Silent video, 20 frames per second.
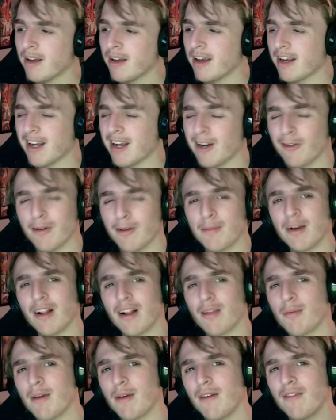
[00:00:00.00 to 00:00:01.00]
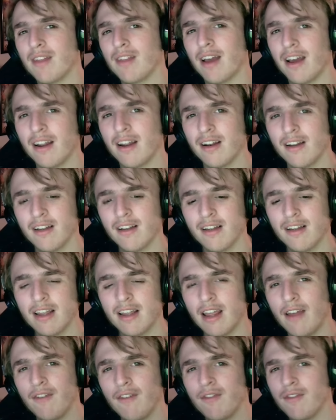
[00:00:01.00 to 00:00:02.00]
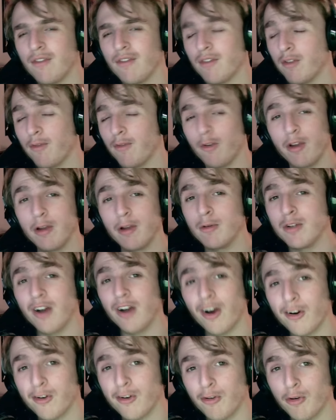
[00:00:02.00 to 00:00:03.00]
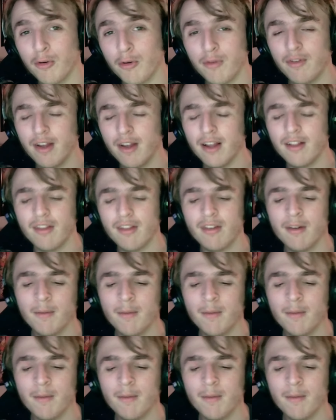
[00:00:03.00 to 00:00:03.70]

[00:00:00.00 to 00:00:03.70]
Kind of reminds me of that, if for you Doctor Who fans,